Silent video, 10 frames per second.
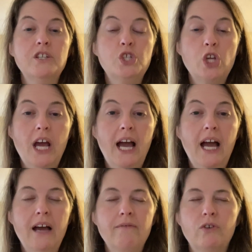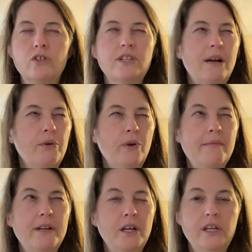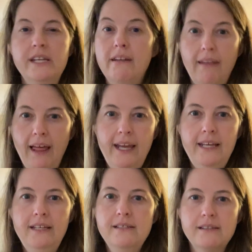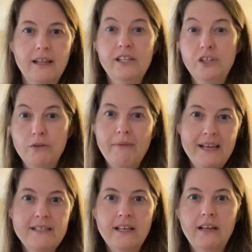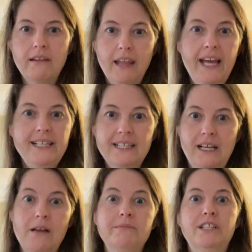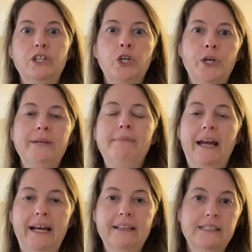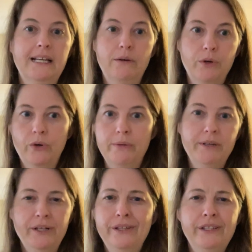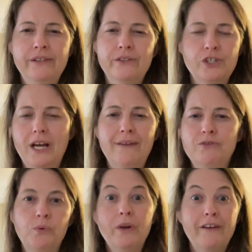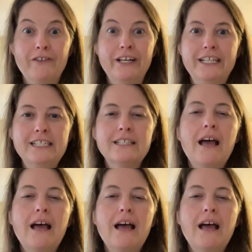chive or sour cream and onion Lay's, like your basic Lay's that comes in the green pack, the sour cream and onion or chives or whatever it is,